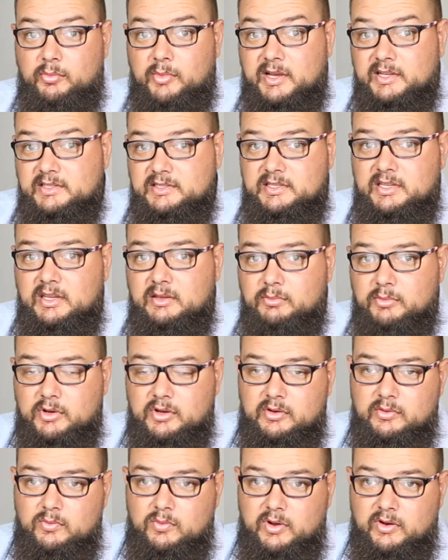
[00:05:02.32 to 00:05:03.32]
my
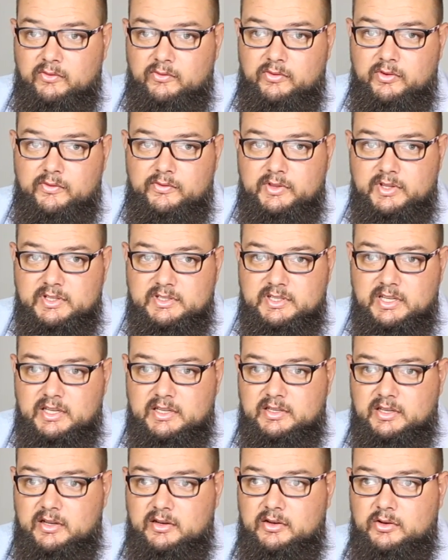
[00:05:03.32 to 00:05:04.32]
Sigma
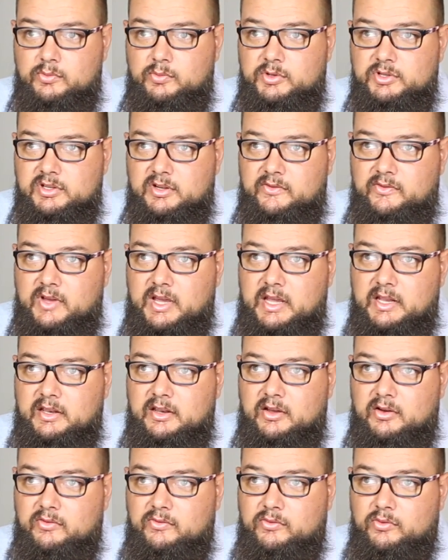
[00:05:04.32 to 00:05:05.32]
15600, which I've had
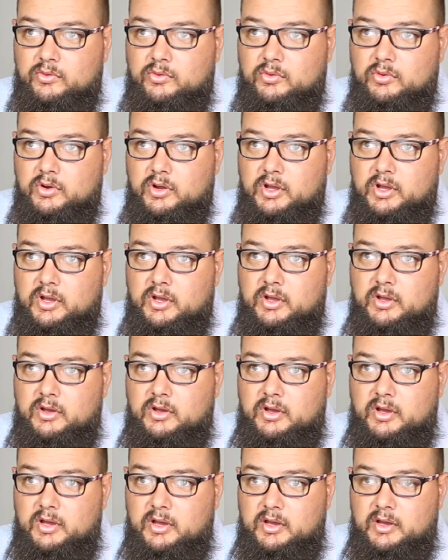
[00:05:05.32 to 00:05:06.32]
now for
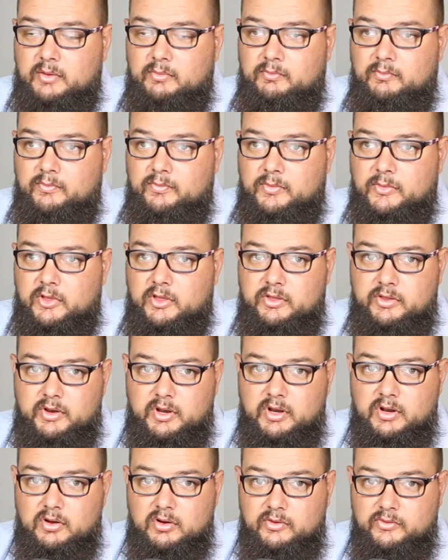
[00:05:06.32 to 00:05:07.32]
um,
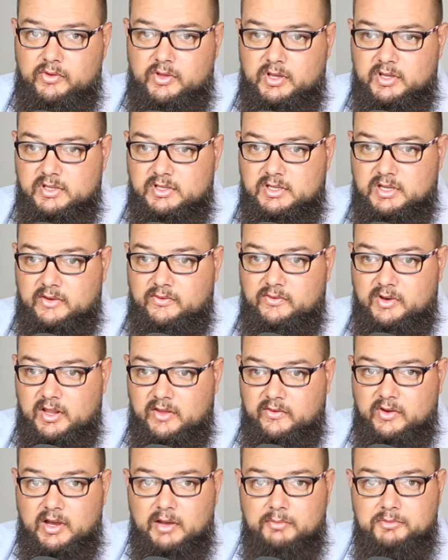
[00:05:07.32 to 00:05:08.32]
three and a half years. I've
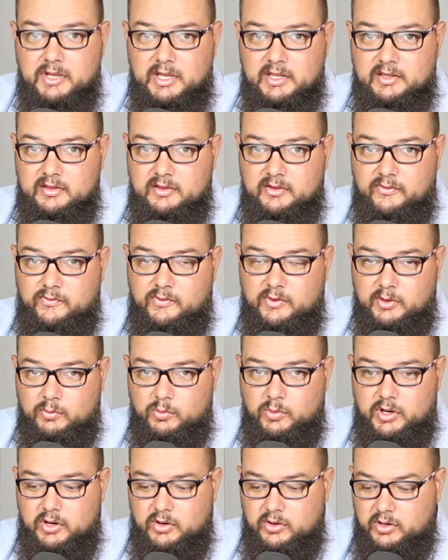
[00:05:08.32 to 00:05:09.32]
never updated the
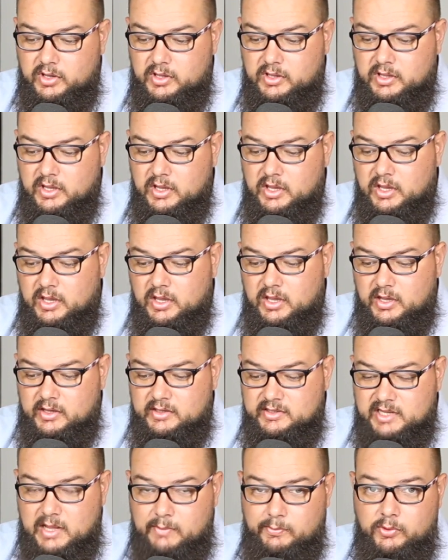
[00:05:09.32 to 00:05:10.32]
firmware on it.
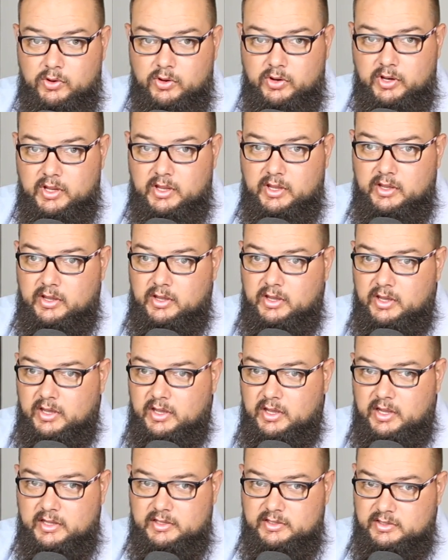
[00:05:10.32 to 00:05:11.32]
Slap it on here,
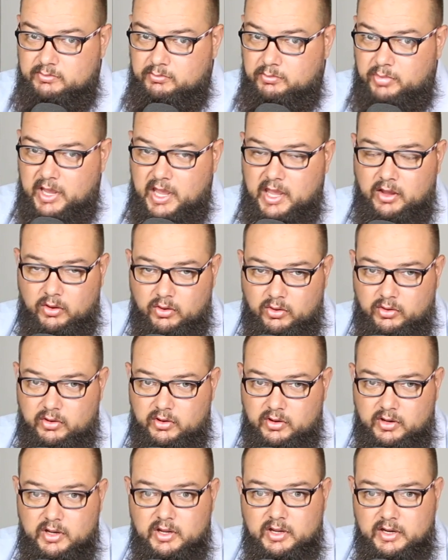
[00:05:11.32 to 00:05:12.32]
it's bang
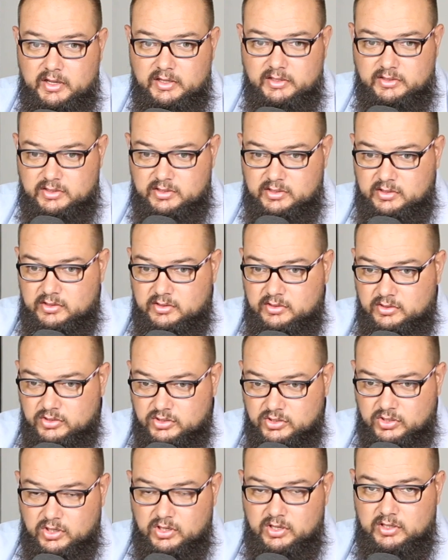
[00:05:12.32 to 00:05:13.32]
on. It is
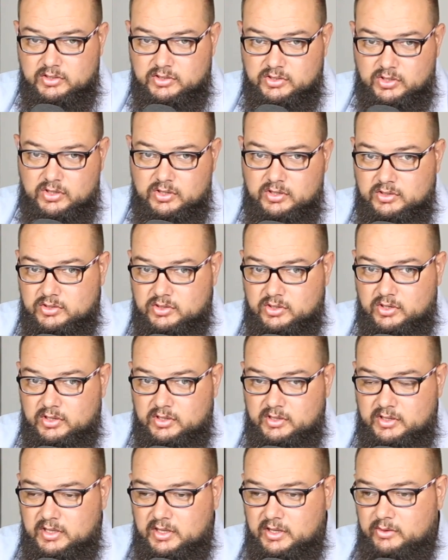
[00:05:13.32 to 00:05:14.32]
solid, solid,
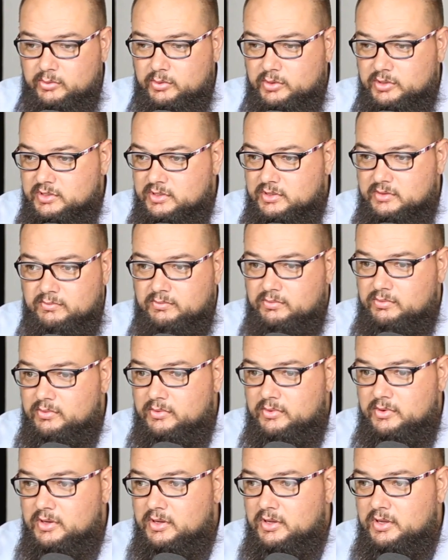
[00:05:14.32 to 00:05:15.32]
solid. There was,
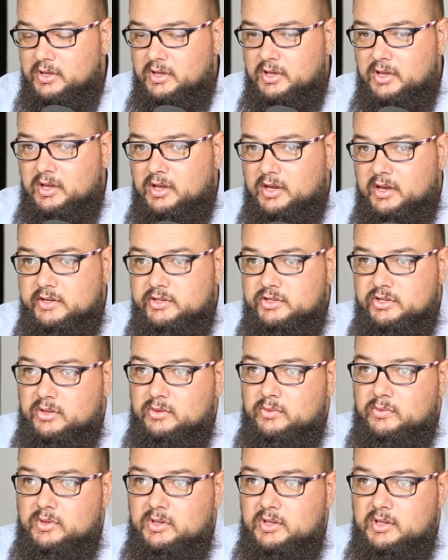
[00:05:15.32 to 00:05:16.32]
I
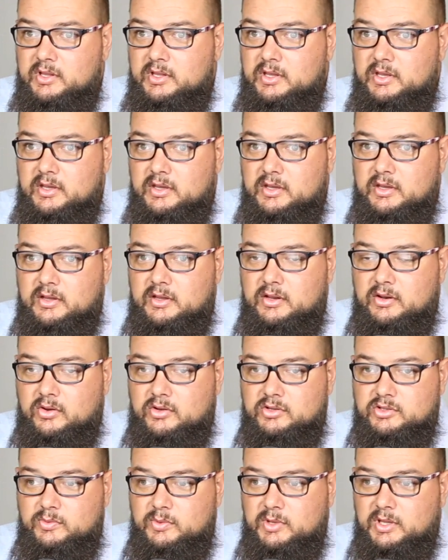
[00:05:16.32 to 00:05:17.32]
shot with it uh,
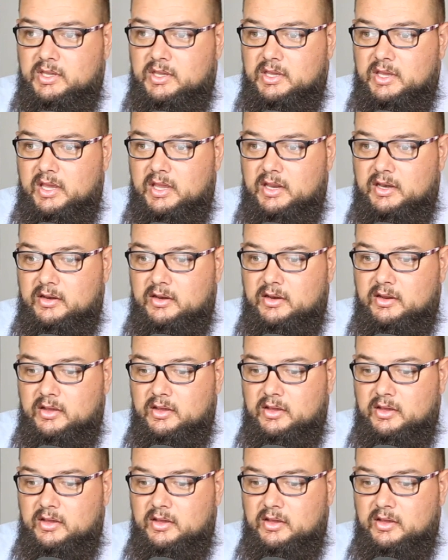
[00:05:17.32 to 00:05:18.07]
last week and